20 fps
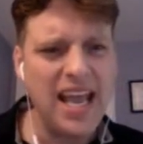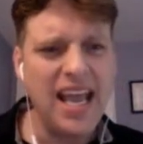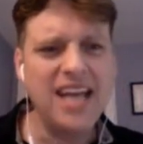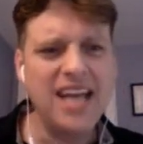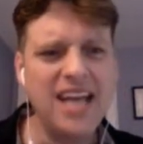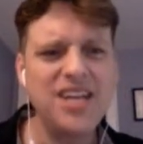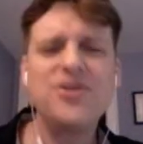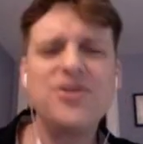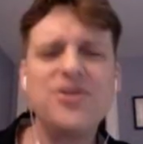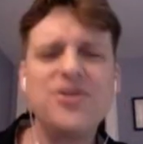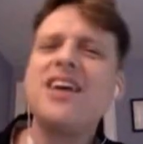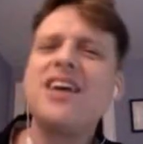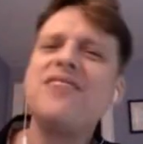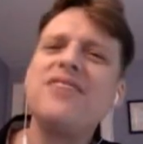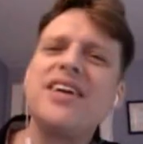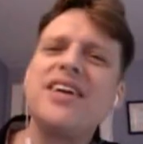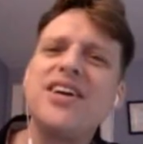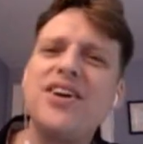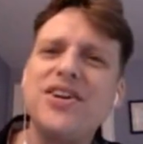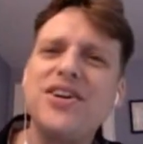And you know, not every
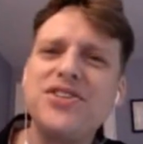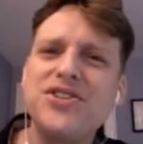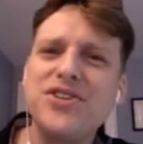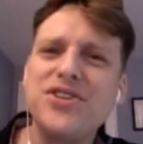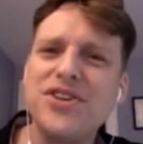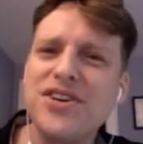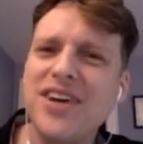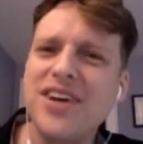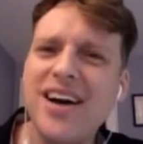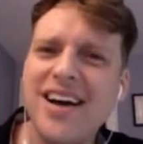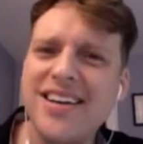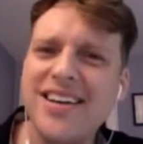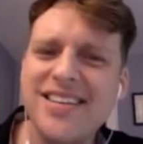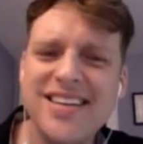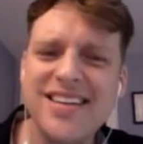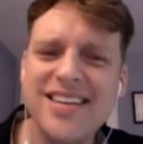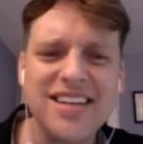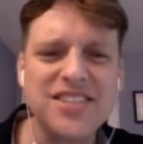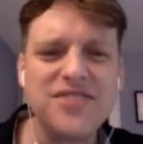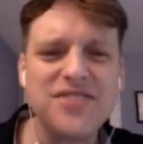culture or
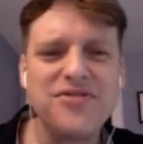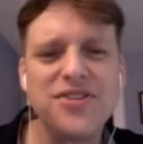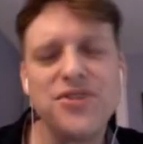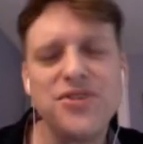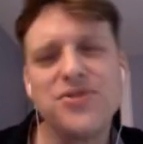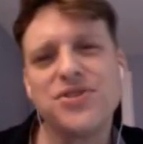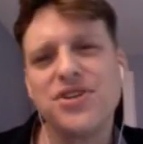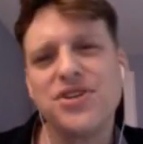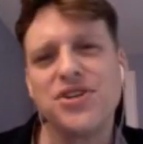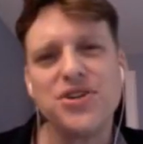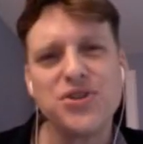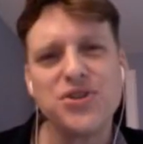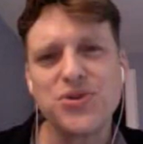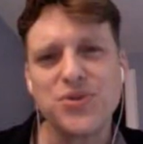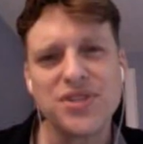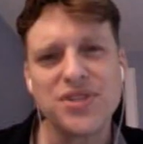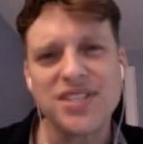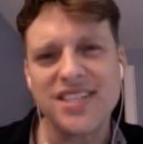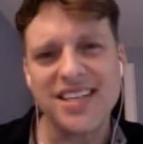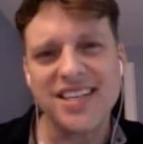context views
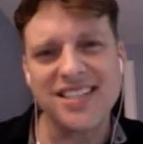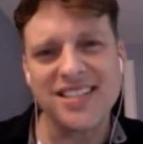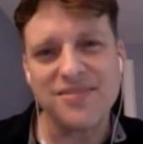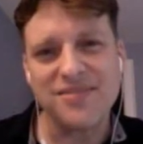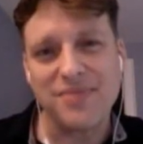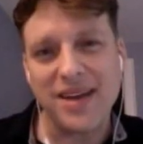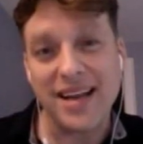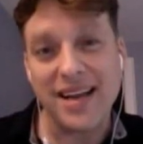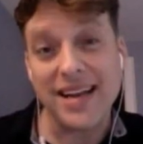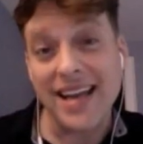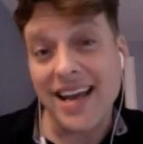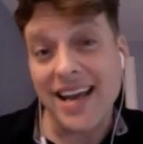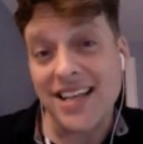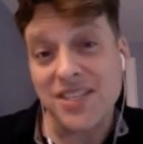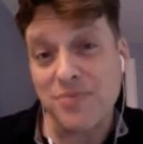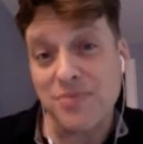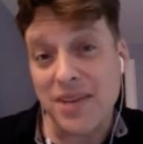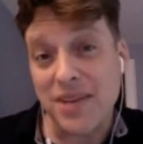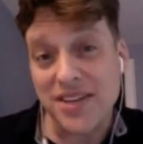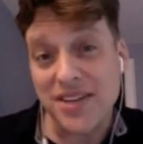unusual states of mind
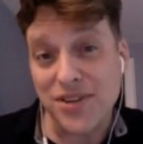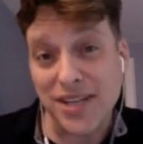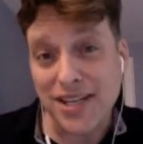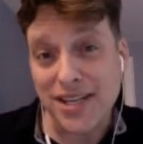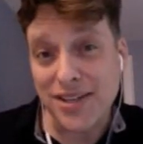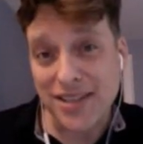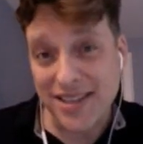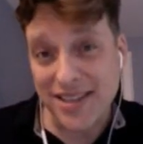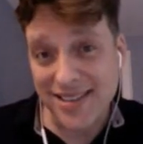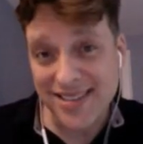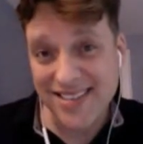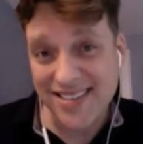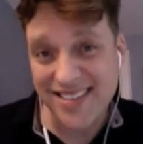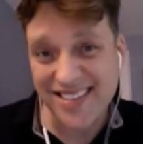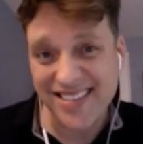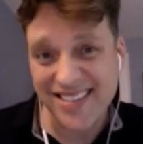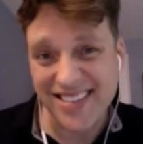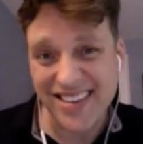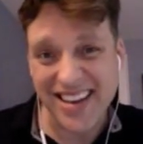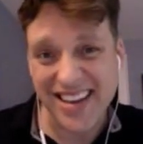as mental illness.
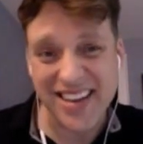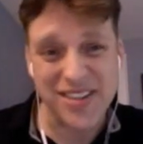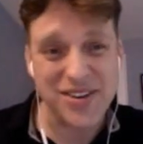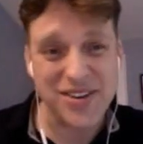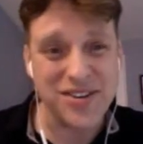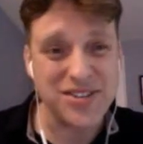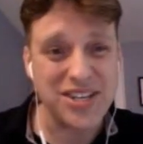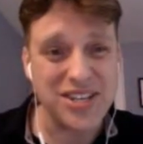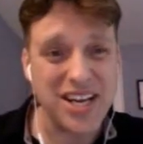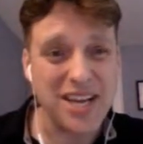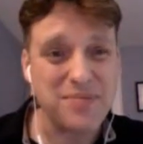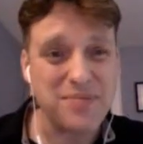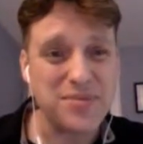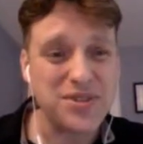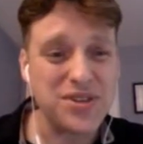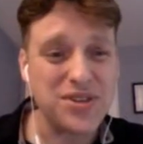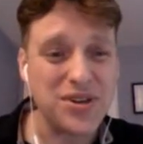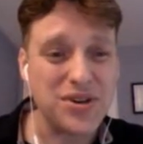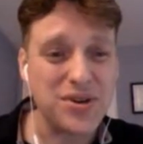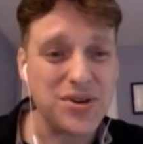Okay, there are
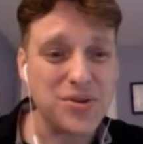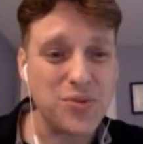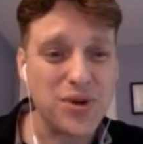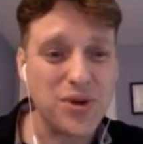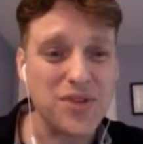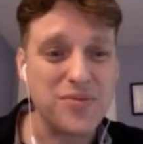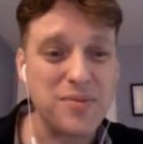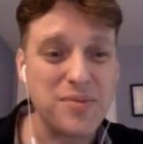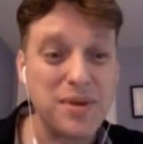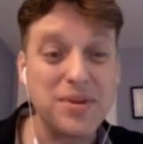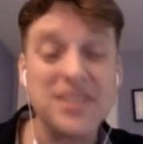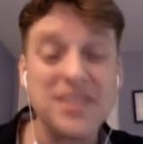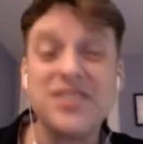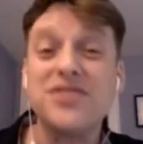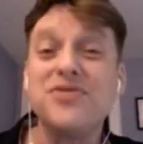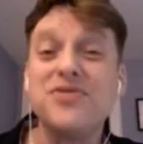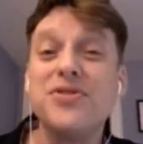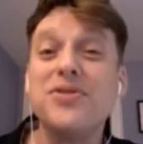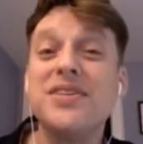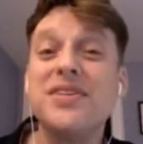times uh, where maybe this
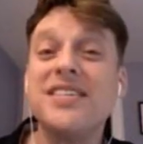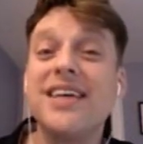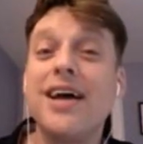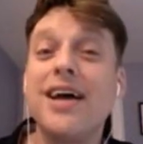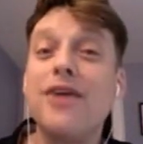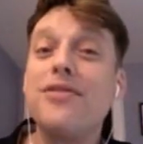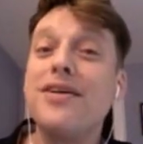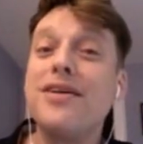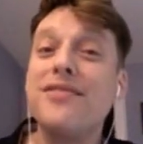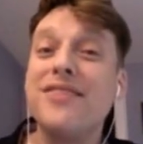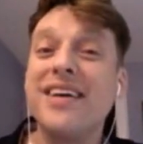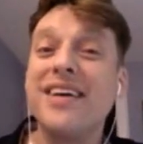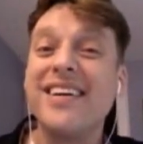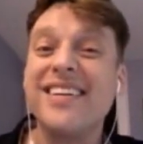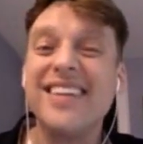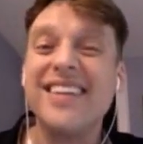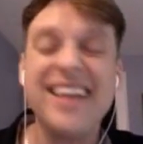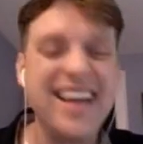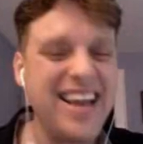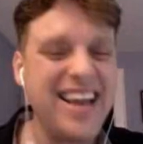is viewed as a healthy
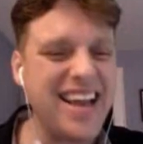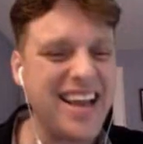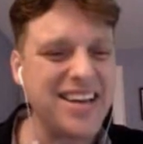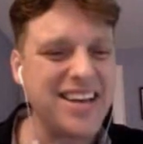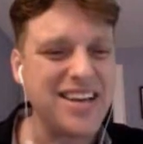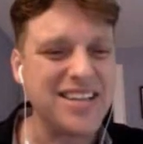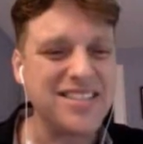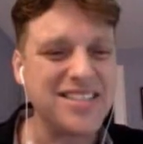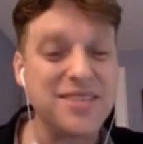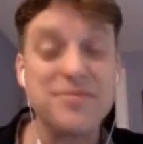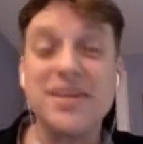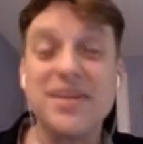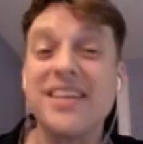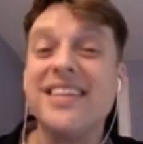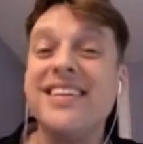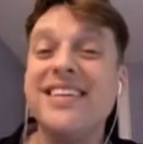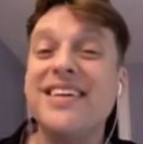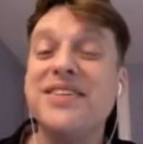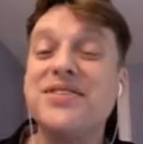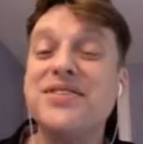thing and not something
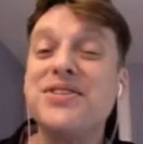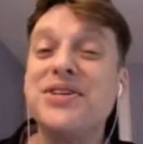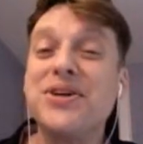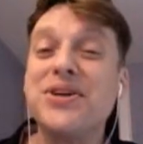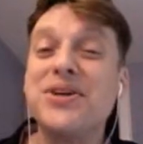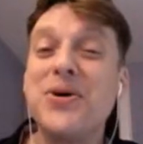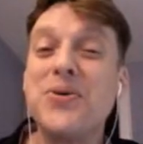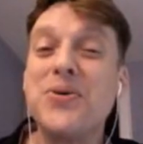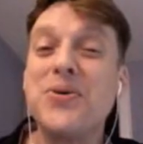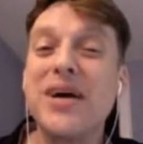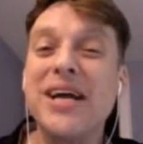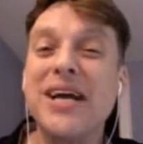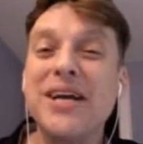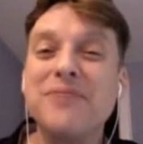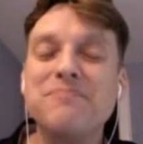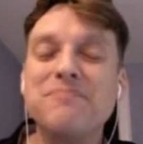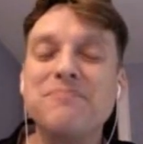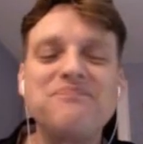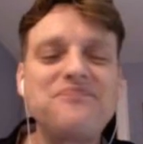that needs to go away.